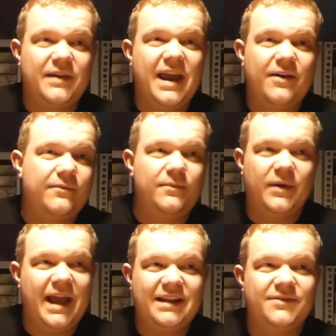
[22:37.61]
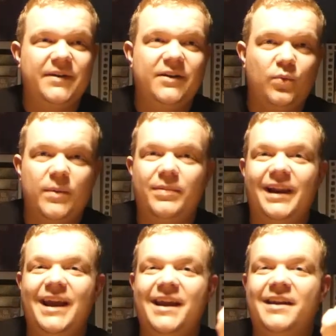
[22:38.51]
They have when activated, when
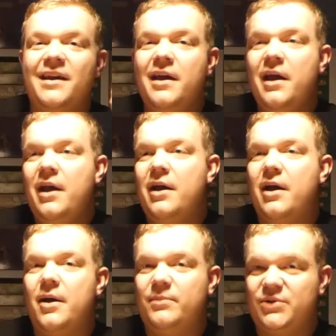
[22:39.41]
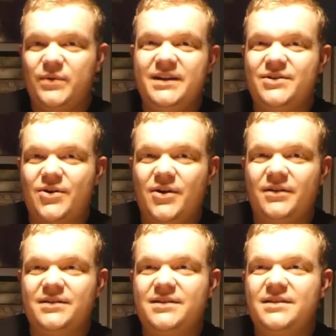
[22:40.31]
played, between
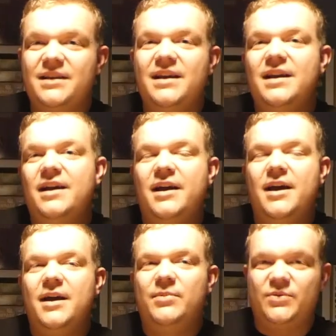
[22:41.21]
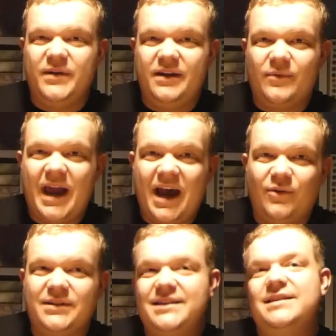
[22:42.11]
turns, between
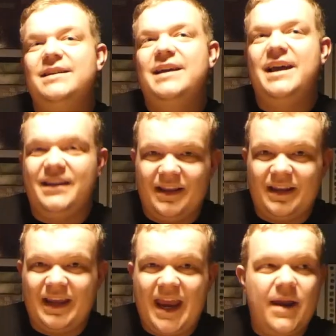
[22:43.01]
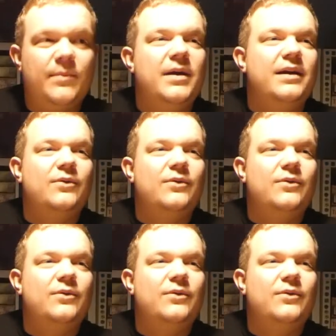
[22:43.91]
rounds, at the end of the game.